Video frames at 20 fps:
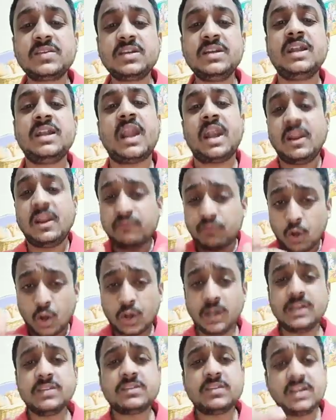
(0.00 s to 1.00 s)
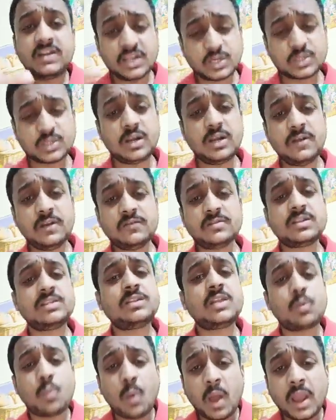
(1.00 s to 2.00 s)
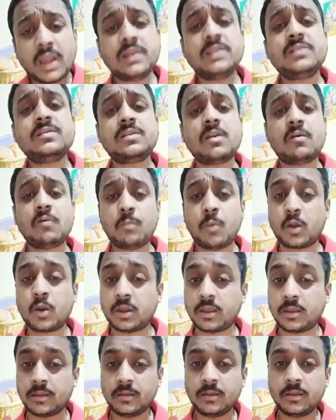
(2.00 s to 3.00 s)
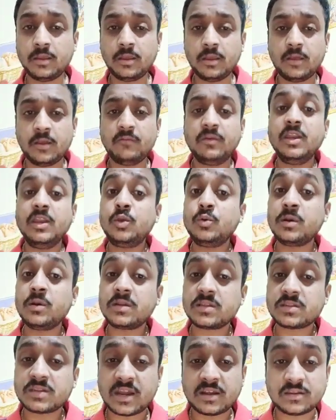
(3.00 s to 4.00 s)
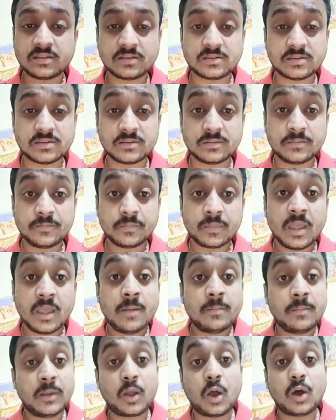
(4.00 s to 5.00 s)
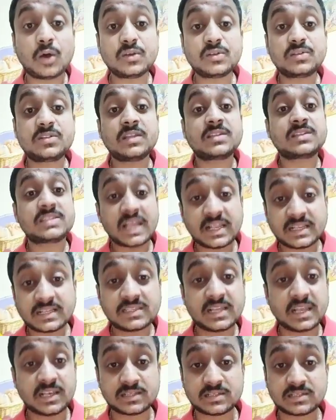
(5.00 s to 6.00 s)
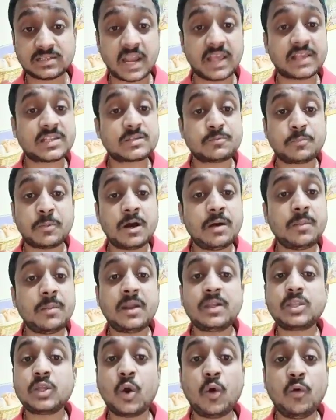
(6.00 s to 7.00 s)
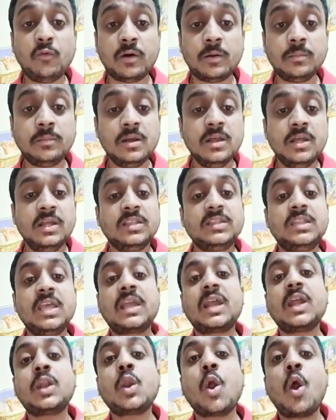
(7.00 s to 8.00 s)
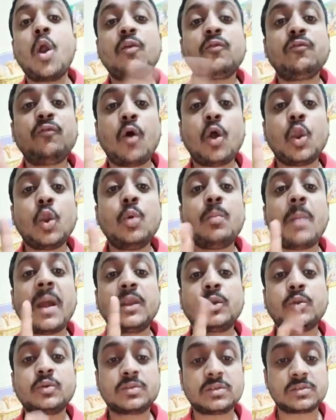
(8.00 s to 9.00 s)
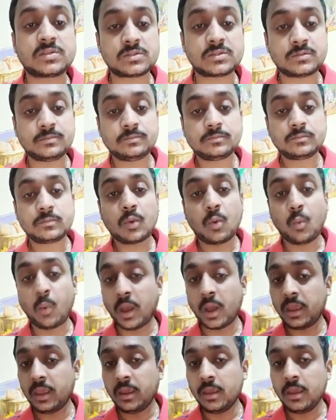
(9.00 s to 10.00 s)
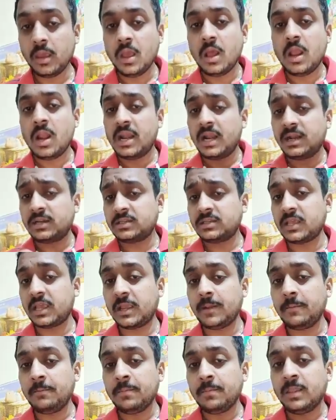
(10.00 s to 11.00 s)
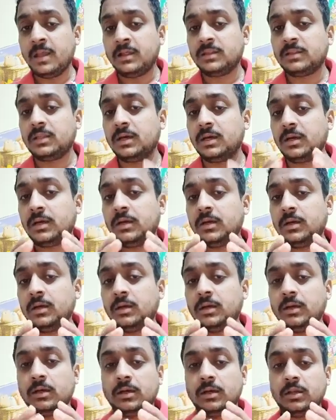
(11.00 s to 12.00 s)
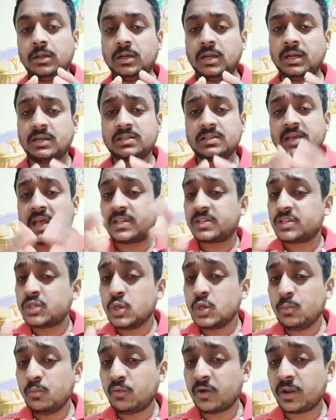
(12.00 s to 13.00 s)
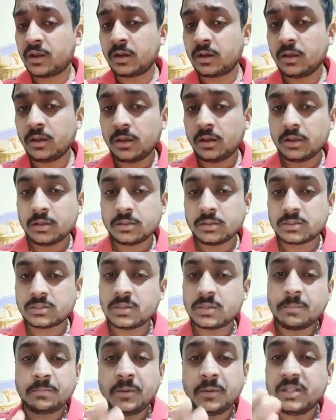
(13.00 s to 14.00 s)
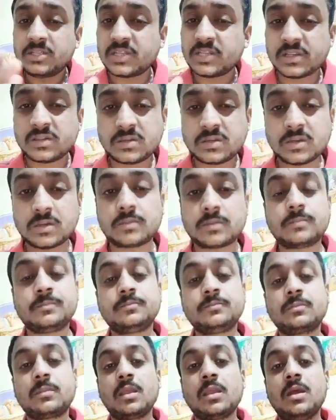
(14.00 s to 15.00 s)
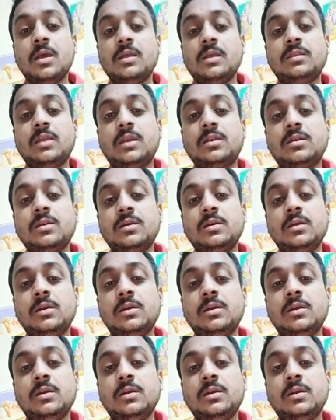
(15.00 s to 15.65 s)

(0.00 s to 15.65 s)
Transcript: is needed? And if at all it is reductional division, then why it is in our body? We need to understand this. Because the sex cells like sperm and the ovum, they cannot follow mitosis. Why? Let's say, let us assume one simple gesture that